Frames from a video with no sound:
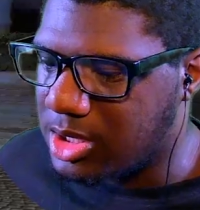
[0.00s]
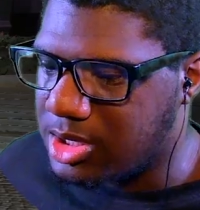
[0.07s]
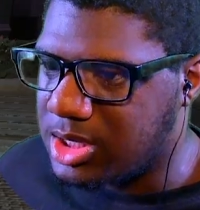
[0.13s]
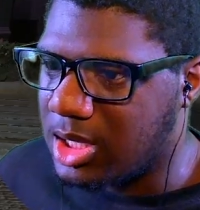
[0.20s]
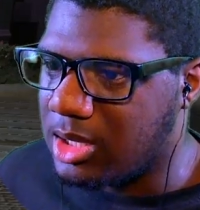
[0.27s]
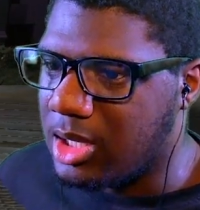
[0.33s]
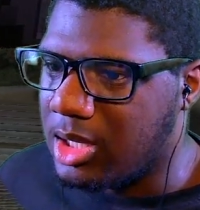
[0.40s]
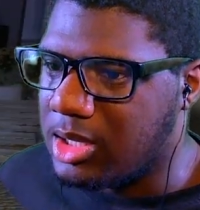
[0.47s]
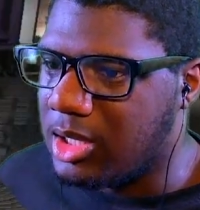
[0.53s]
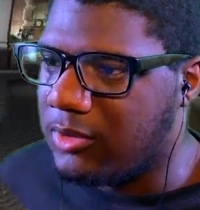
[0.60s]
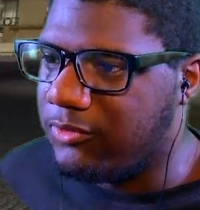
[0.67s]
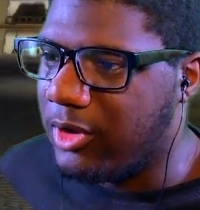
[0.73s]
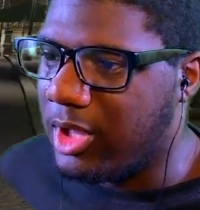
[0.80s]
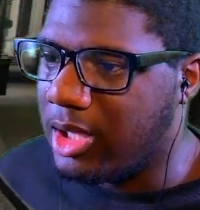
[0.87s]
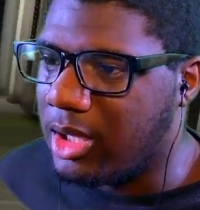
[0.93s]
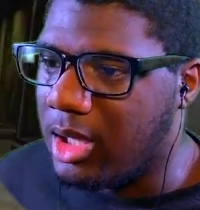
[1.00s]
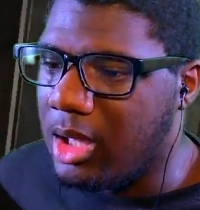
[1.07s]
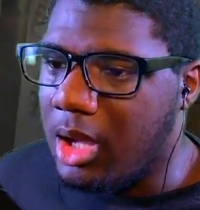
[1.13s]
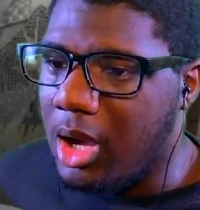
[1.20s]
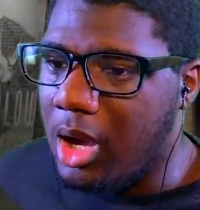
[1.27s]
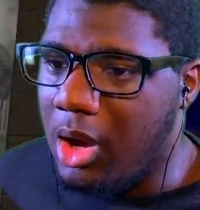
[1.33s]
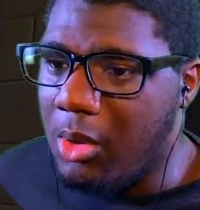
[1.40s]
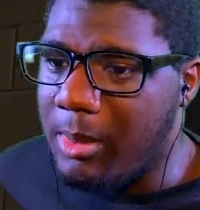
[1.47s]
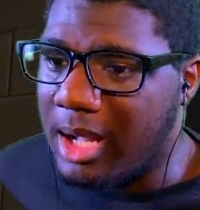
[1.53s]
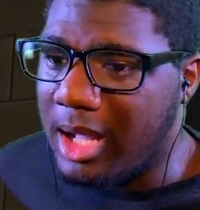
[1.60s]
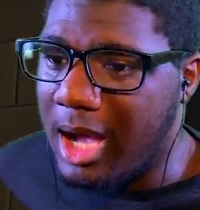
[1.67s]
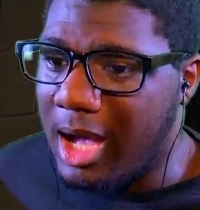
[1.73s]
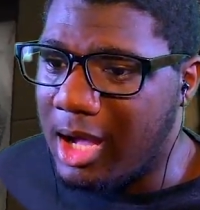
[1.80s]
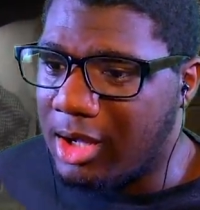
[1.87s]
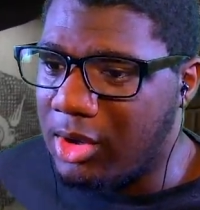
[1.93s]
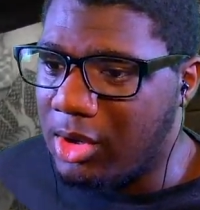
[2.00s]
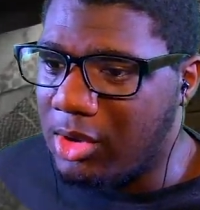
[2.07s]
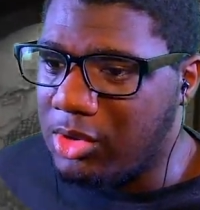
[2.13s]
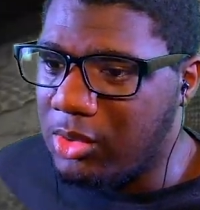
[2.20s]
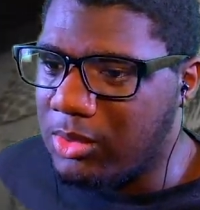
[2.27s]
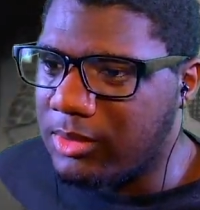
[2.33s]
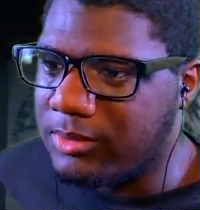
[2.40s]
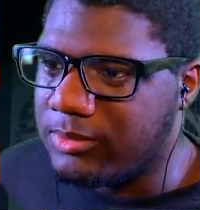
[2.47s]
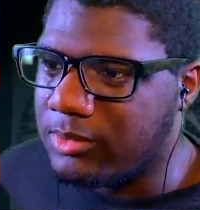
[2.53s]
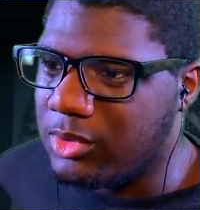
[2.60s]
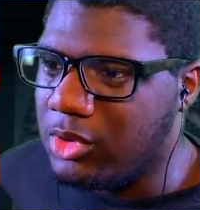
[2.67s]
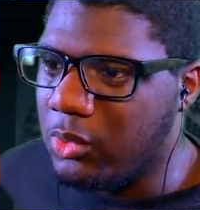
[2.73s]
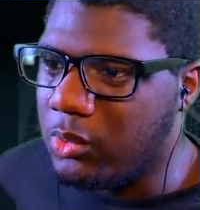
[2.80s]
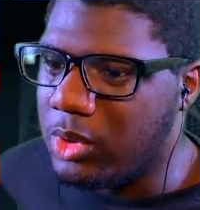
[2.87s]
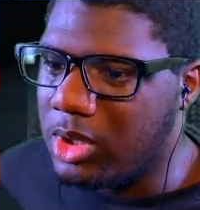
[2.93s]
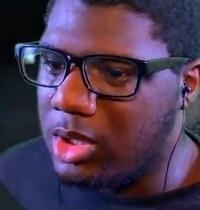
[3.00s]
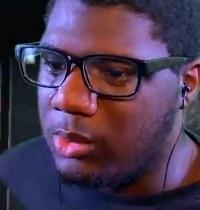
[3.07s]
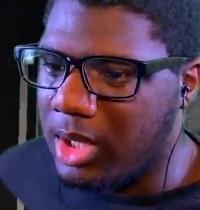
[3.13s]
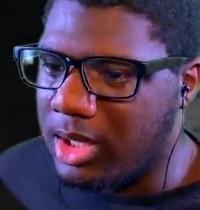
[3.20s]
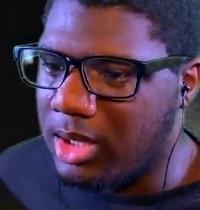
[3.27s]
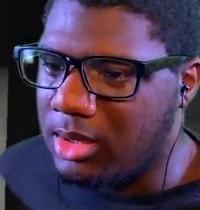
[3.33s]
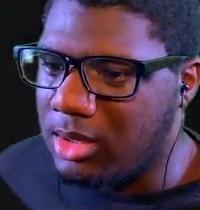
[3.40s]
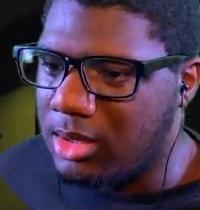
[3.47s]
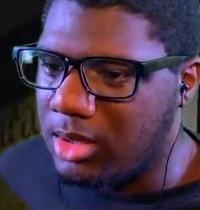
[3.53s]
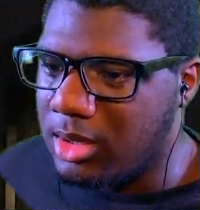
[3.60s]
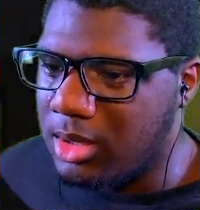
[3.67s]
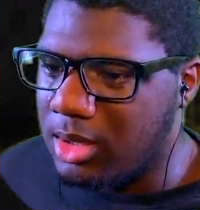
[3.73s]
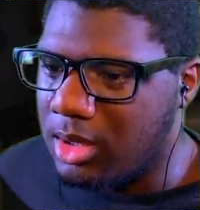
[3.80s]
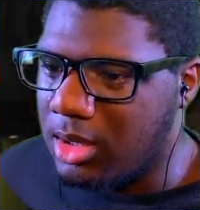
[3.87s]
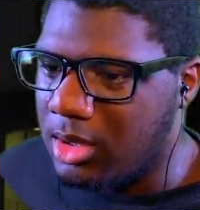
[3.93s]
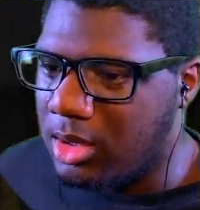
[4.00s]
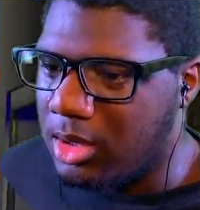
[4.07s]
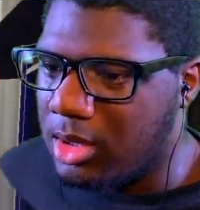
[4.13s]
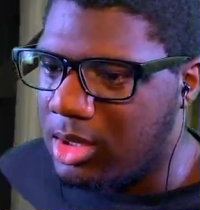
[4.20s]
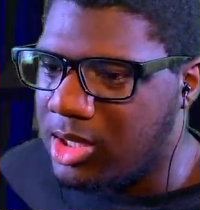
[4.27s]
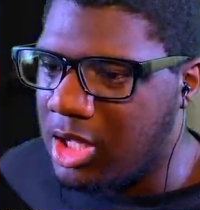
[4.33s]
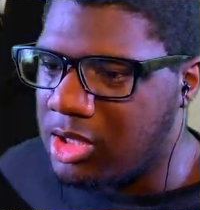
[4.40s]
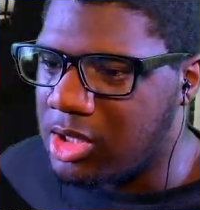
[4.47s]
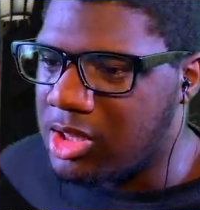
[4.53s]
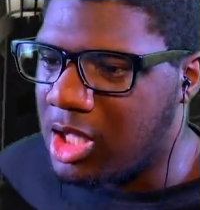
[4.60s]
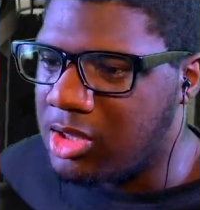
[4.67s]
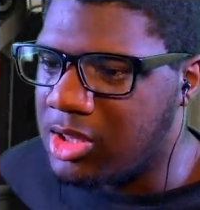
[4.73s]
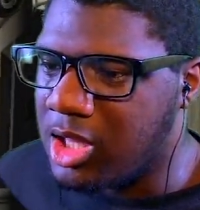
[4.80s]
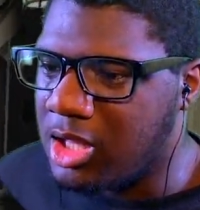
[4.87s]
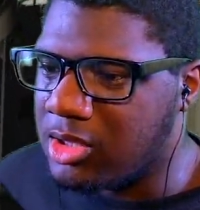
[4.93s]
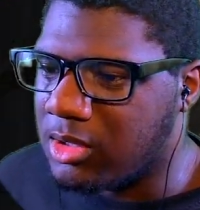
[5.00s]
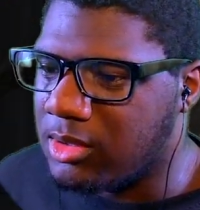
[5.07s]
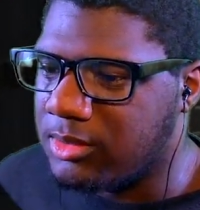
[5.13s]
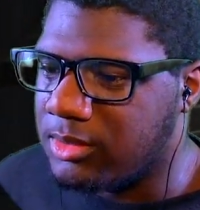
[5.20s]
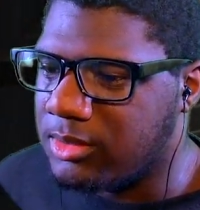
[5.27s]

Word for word: shit, this fake. Oh my god, girl, you you really running? Taser, taser, taser.